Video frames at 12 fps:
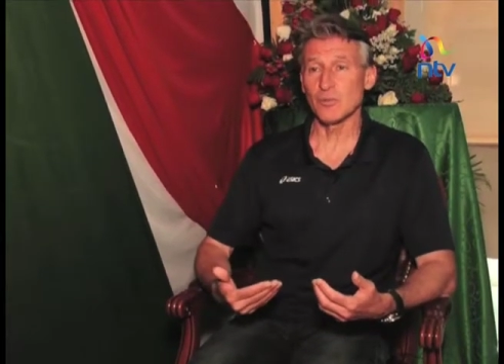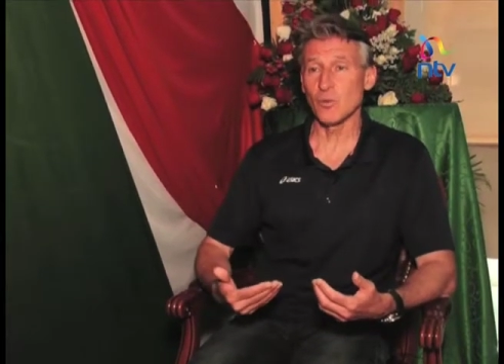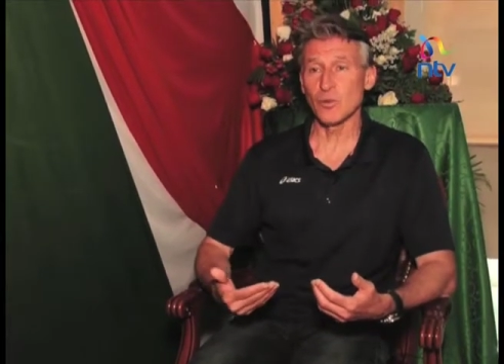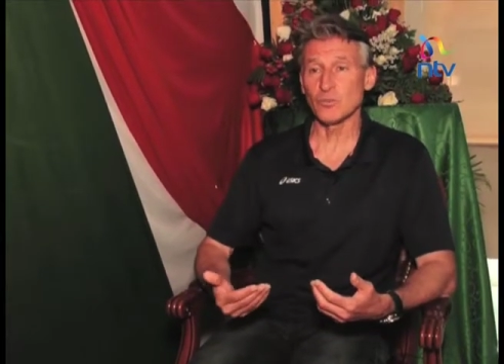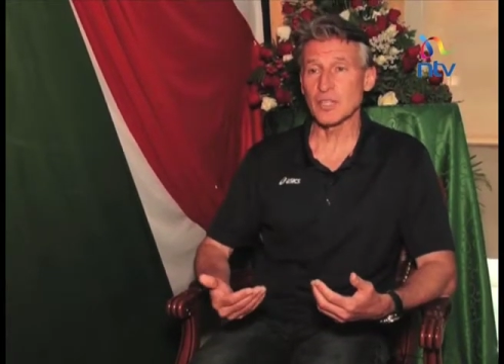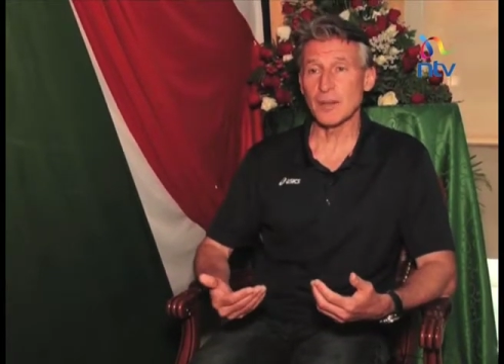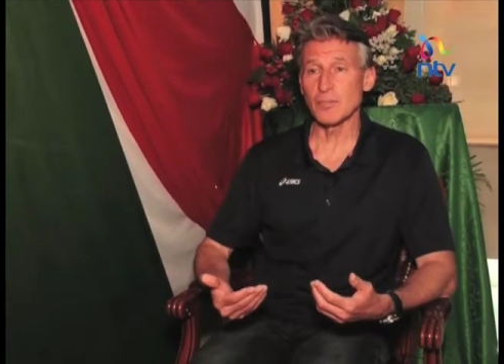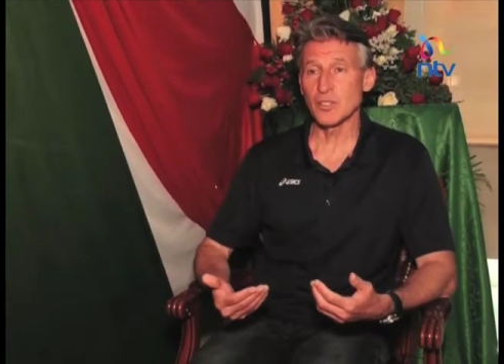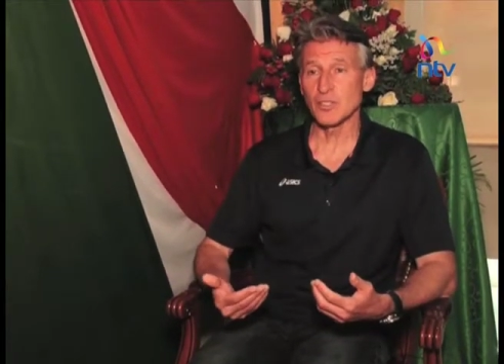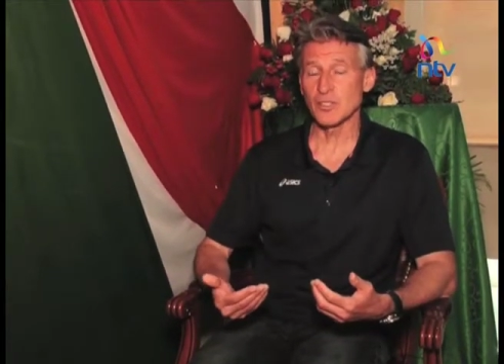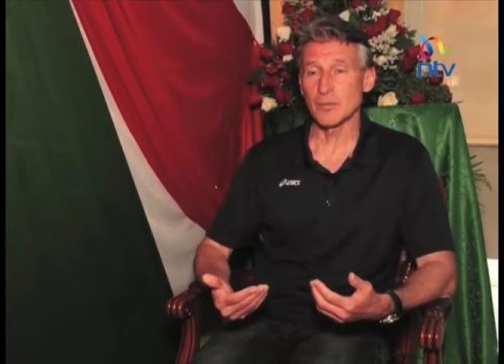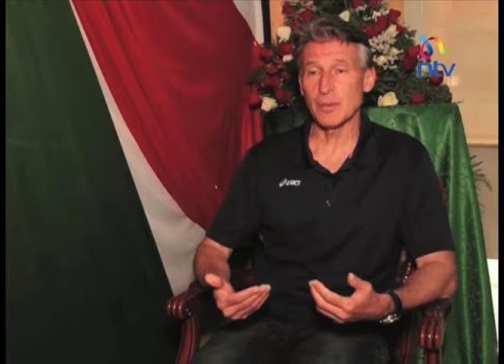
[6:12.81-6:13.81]
world
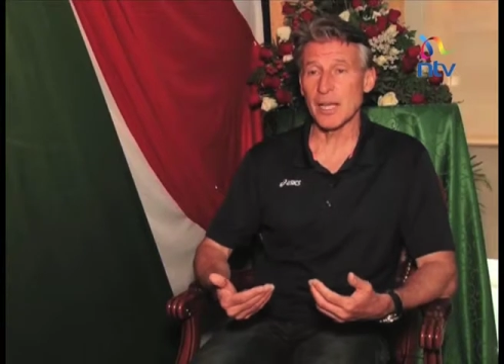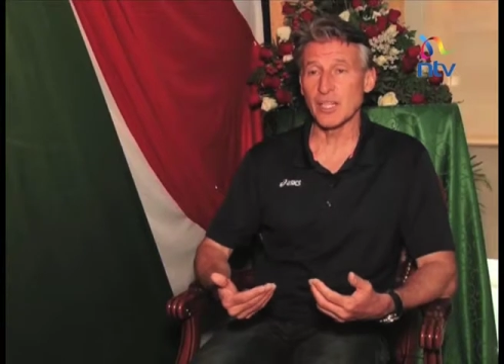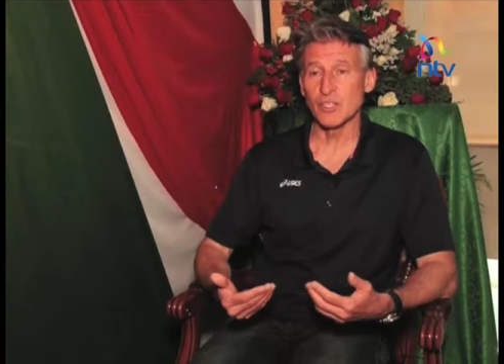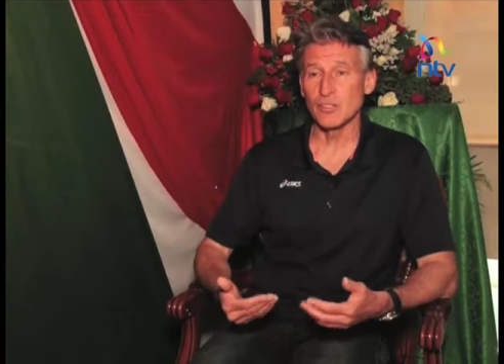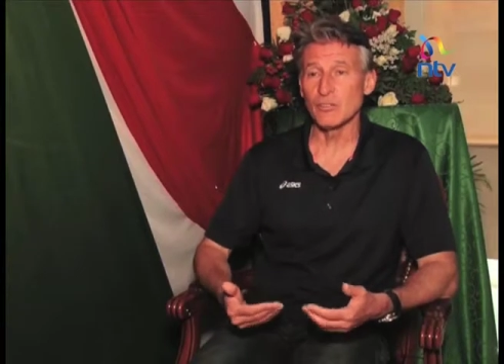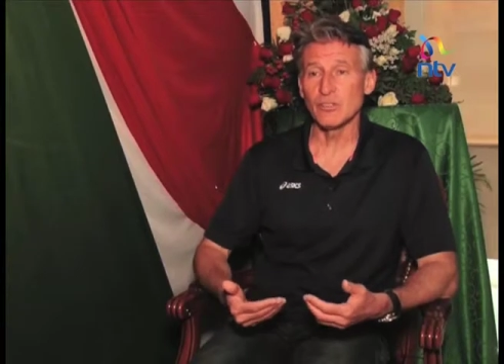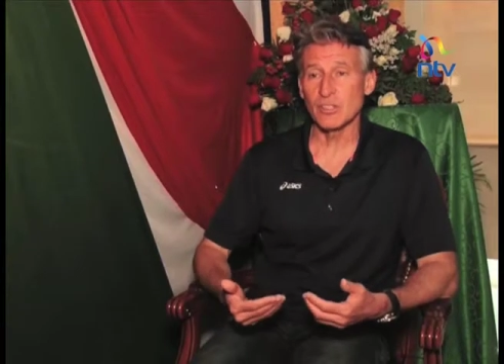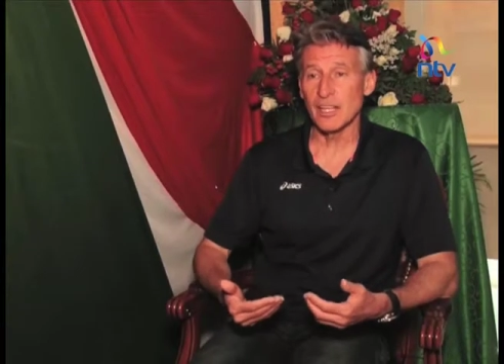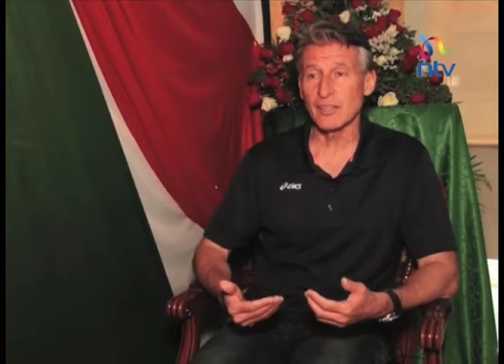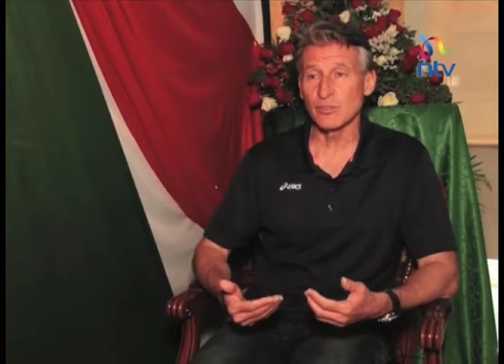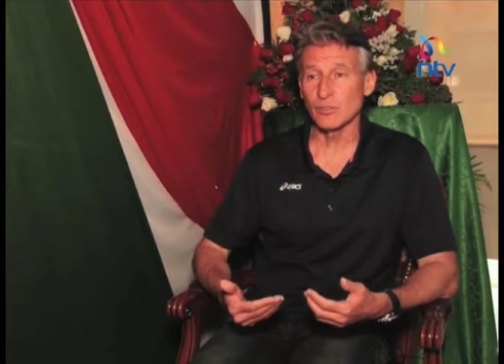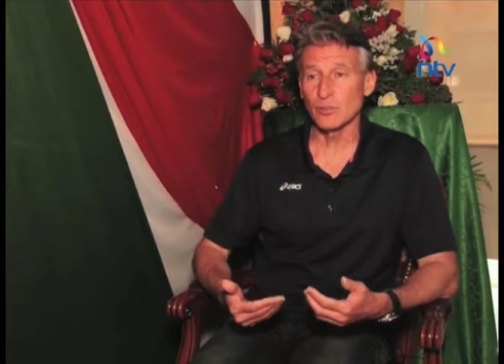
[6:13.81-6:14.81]
championship at youth
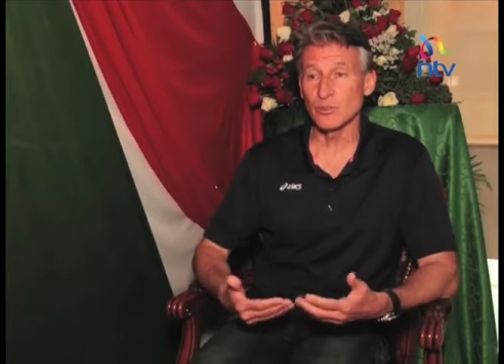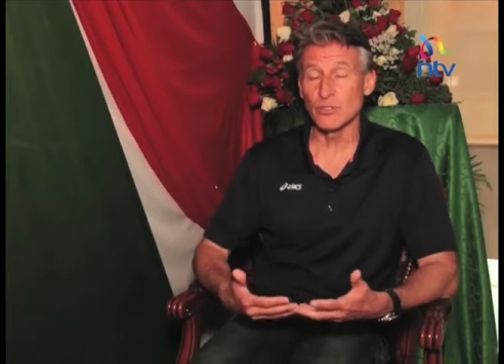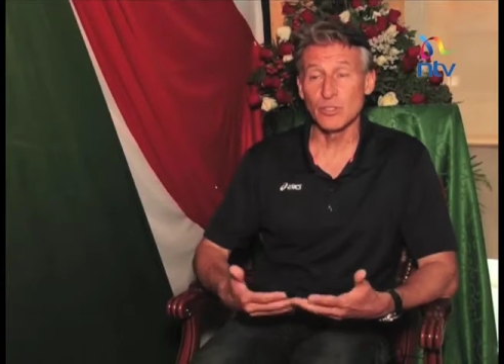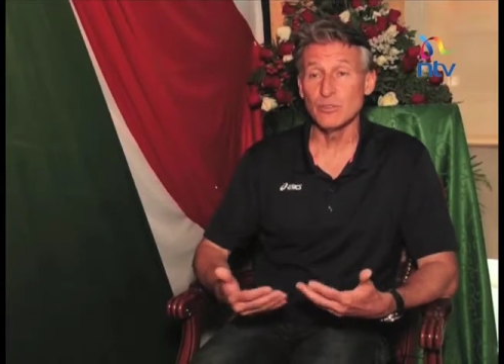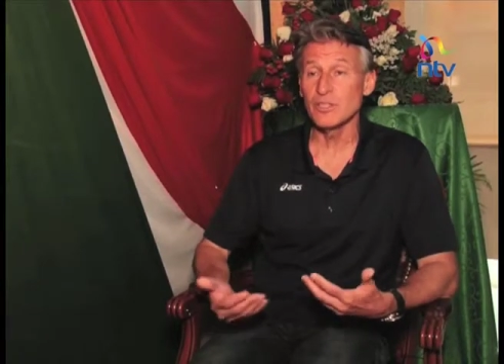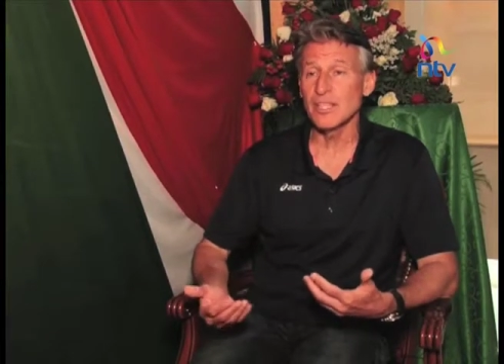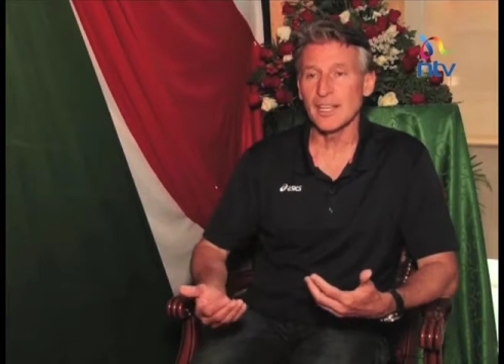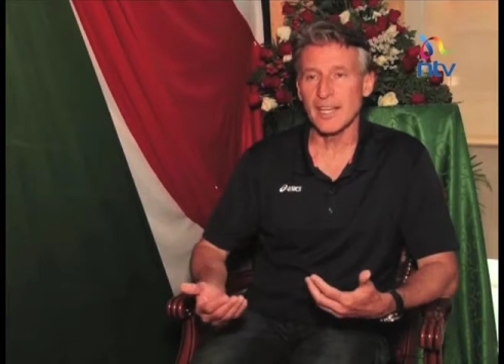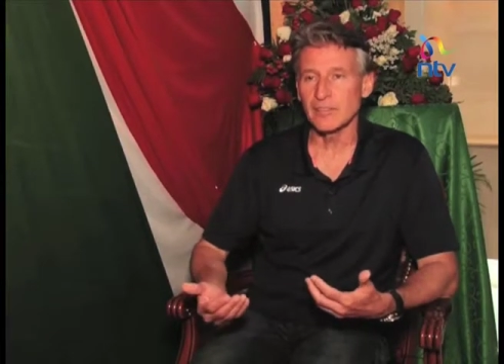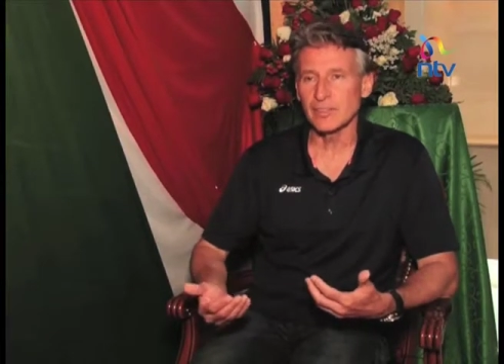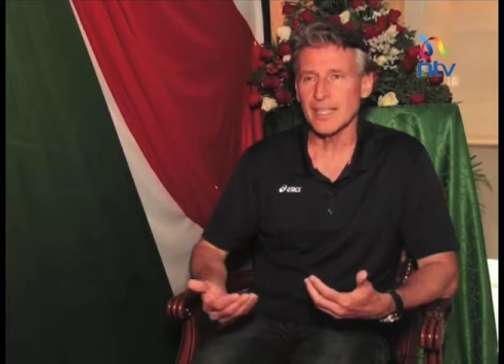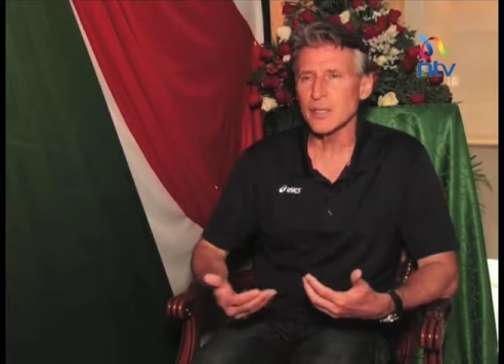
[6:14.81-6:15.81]
level or junior
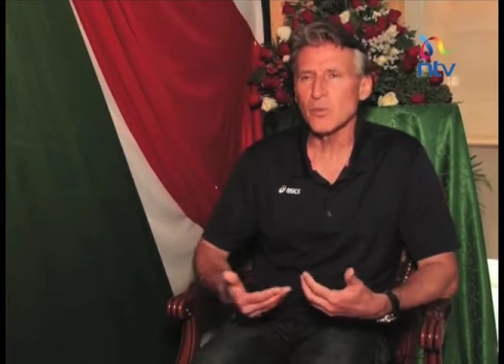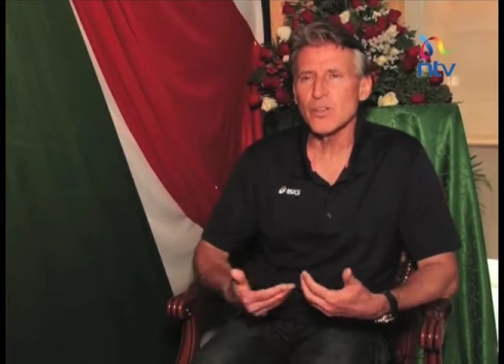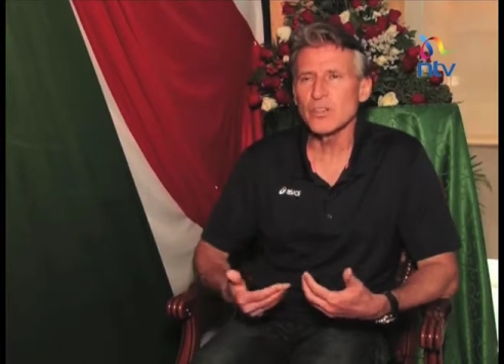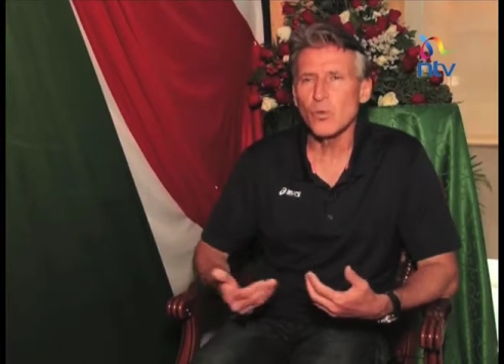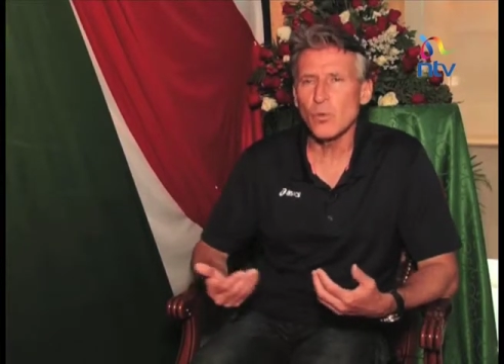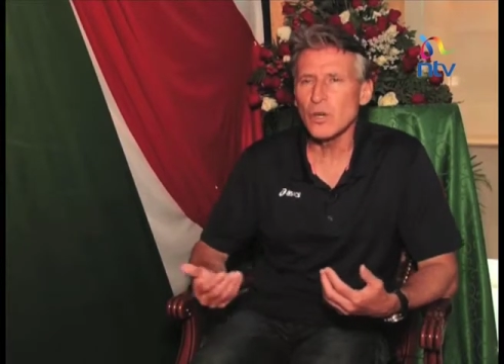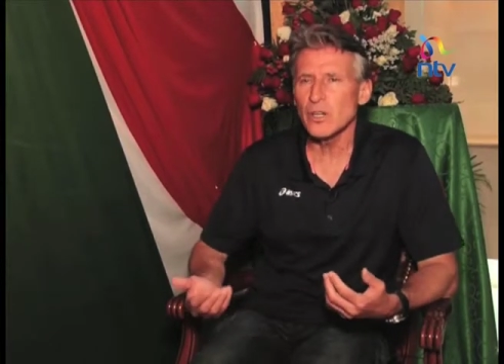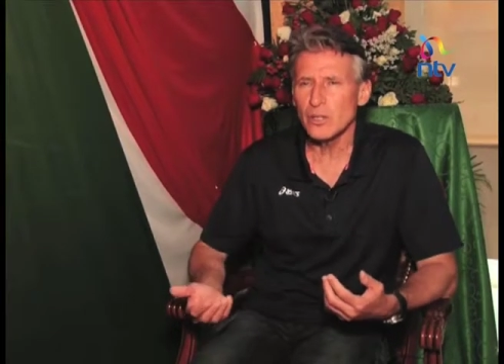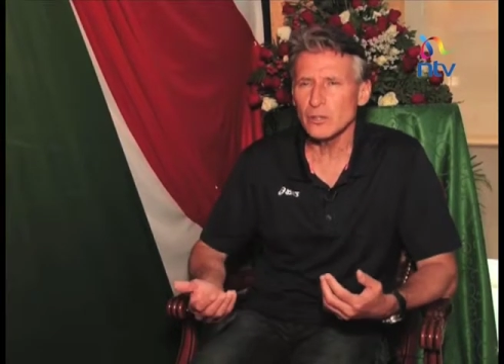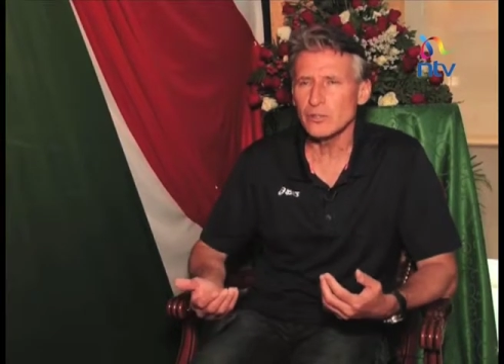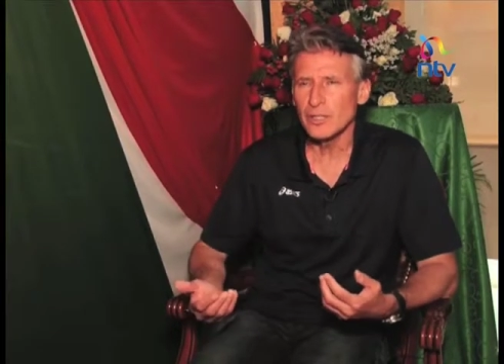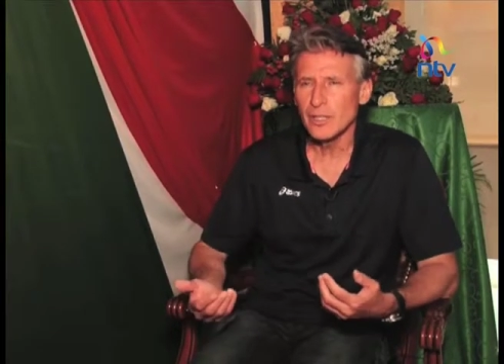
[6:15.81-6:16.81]
level anywhere in the
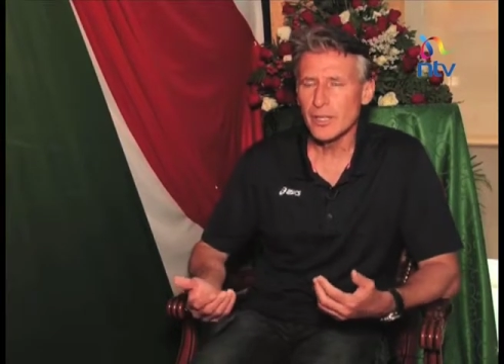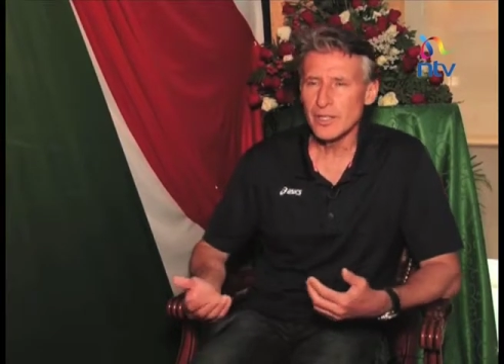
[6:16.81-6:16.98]
world